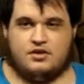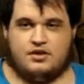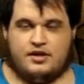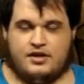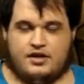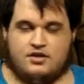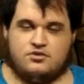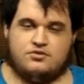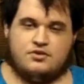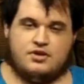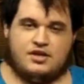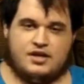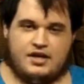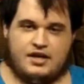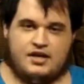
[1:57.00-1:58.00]

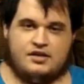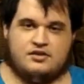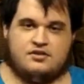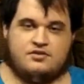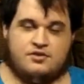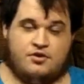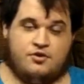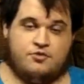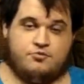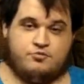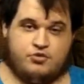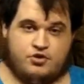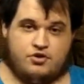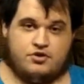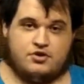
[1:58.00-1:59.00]
Android has its own
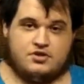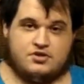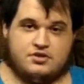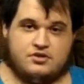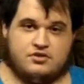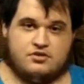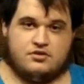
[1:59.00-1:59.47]
perks